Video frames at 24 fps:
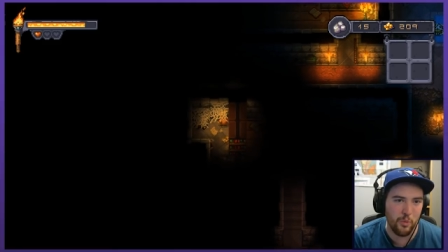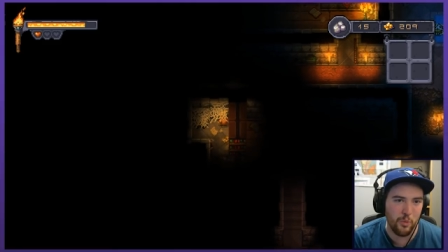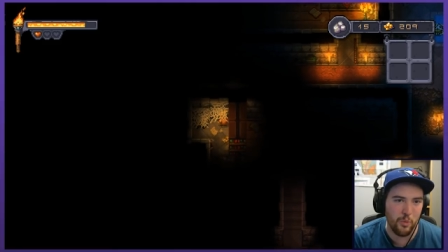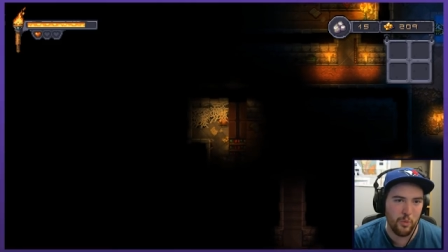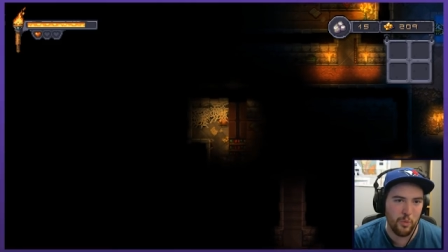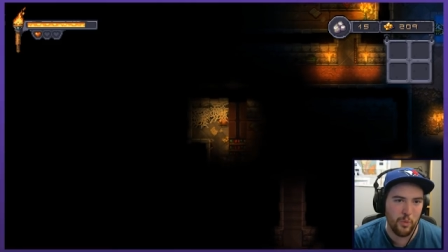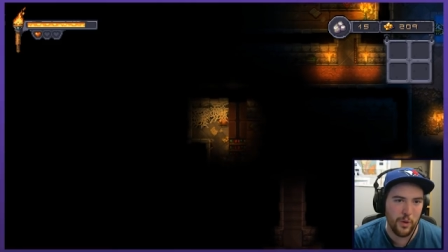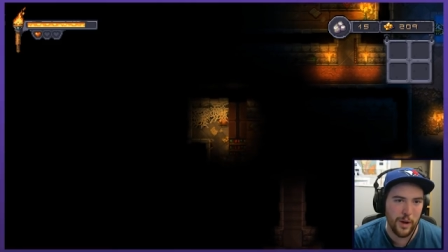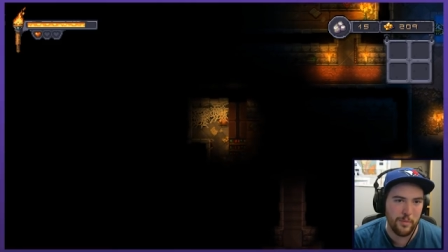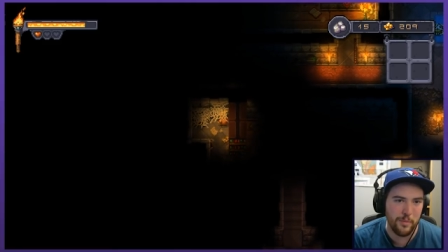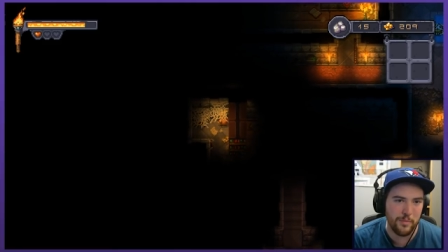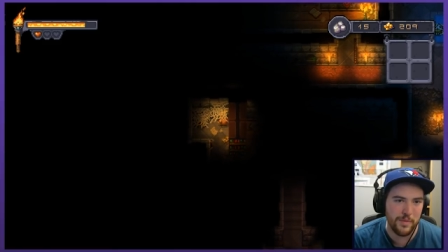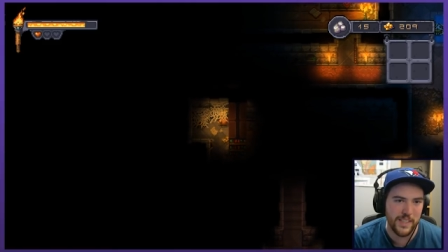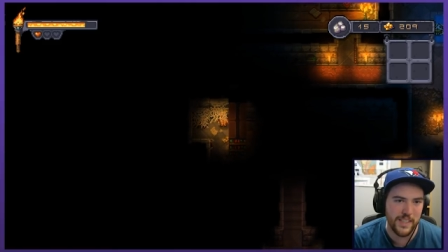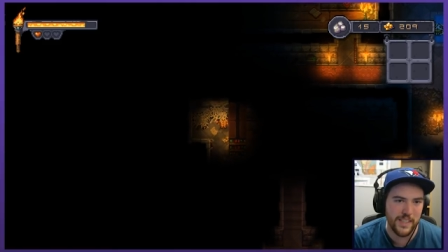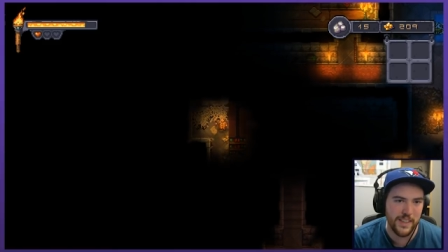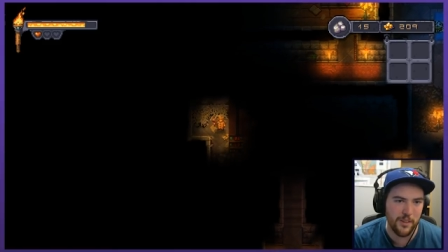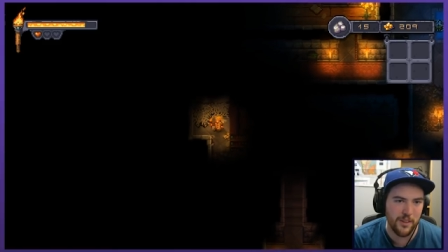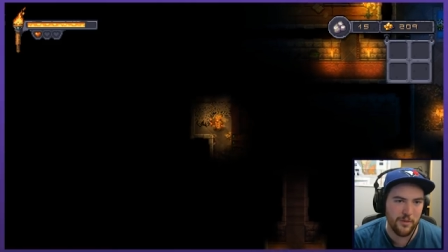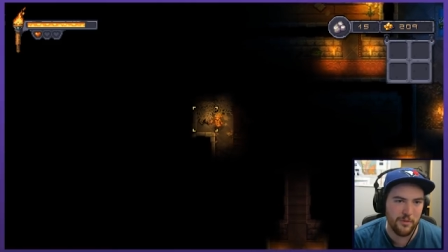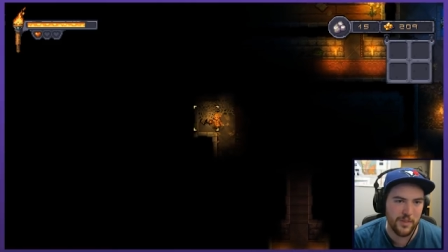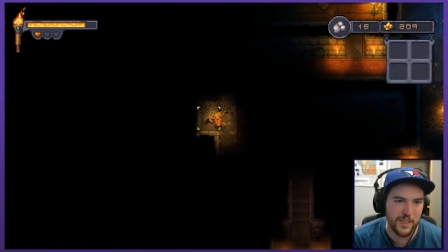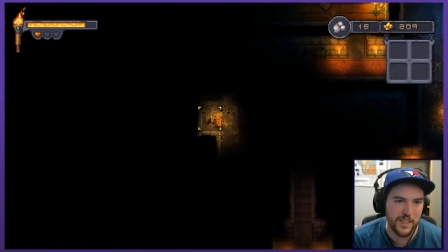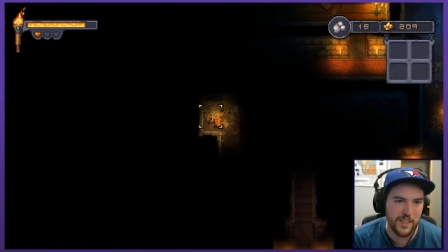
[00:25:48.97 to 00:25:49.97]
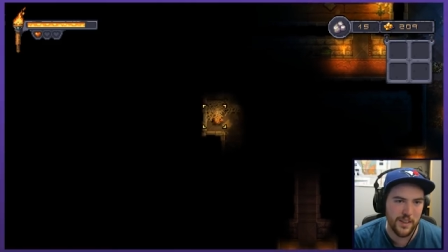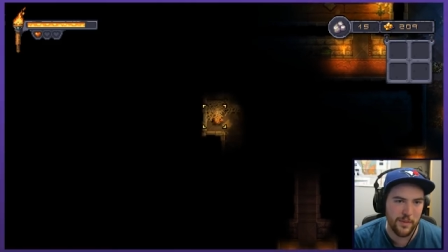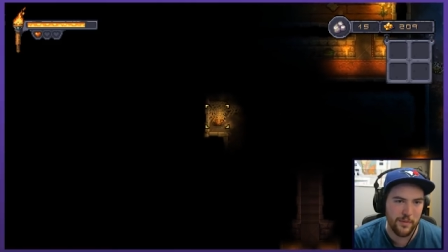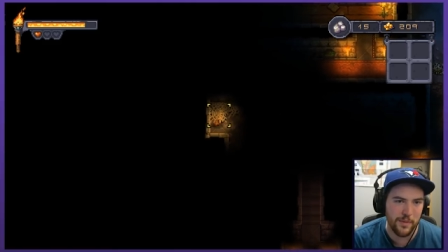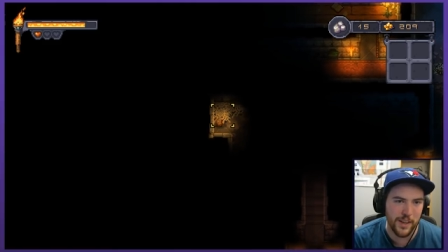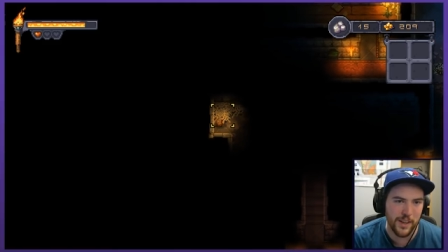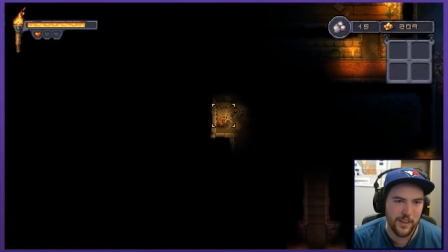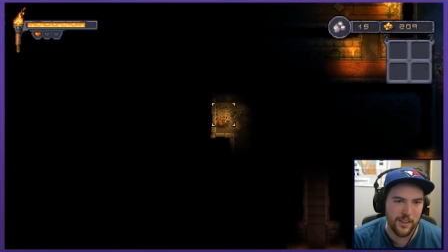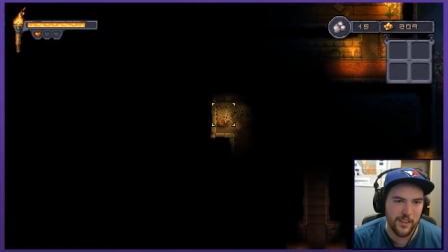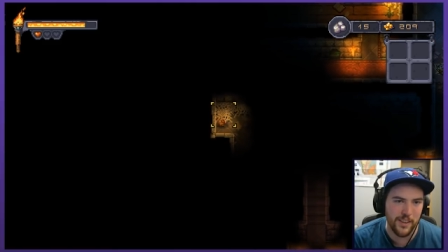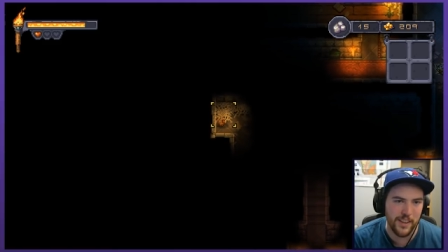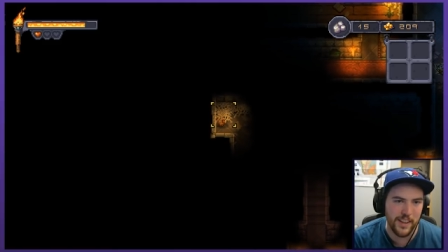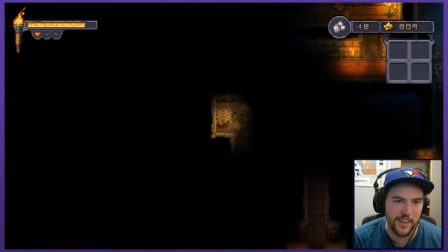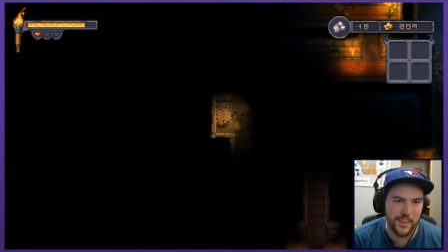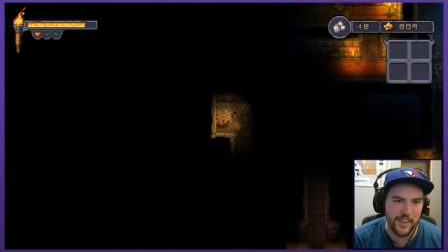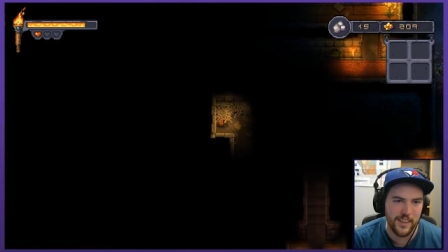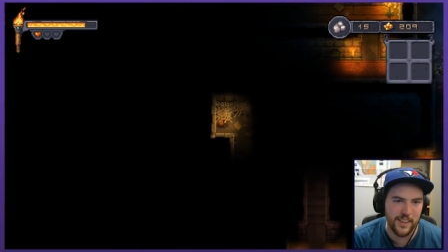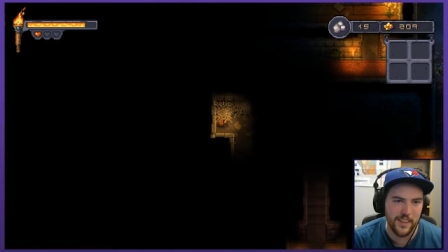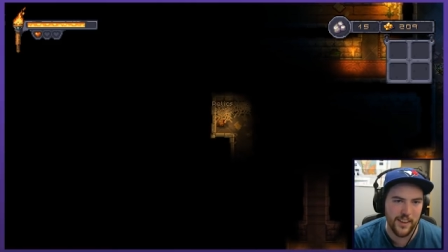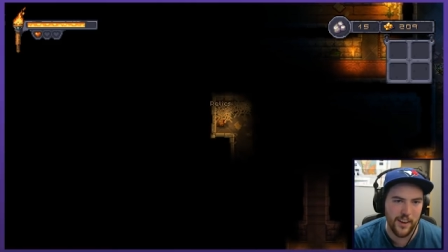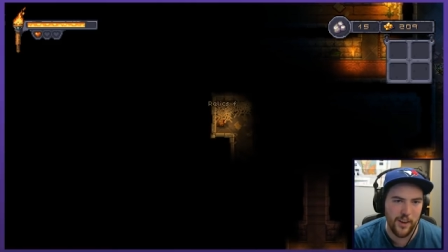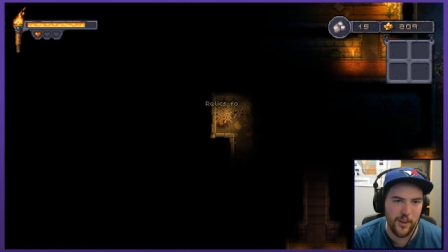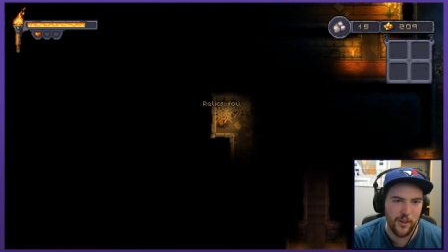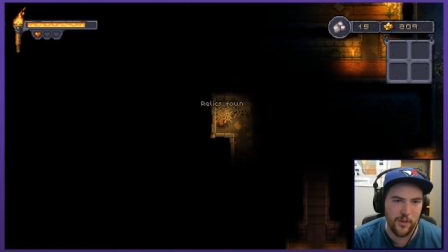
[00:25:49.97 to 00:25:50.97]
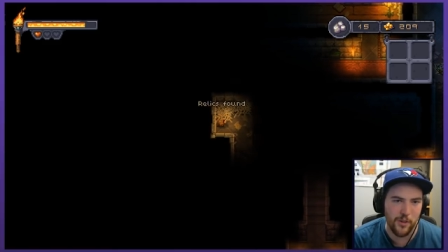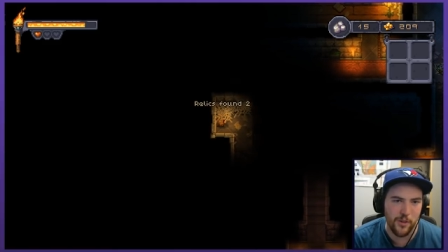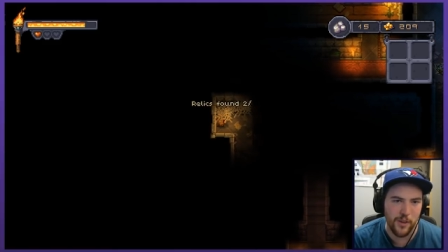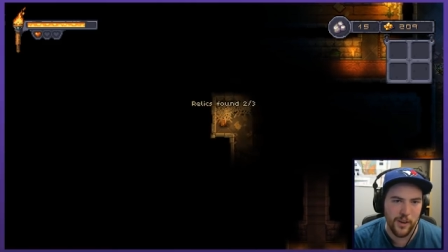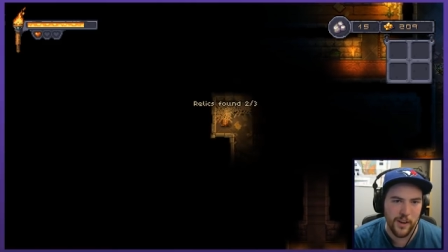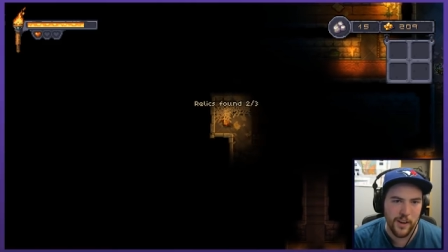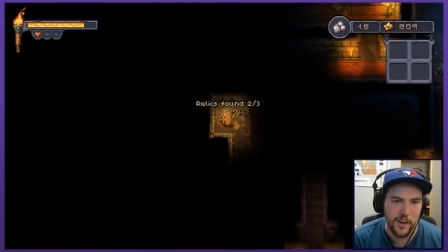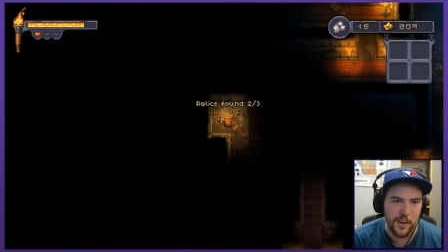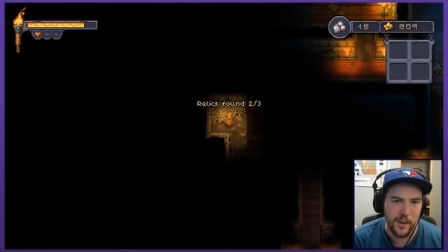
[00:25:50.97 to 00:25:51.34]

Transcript: webs here with something underneath it. Oh,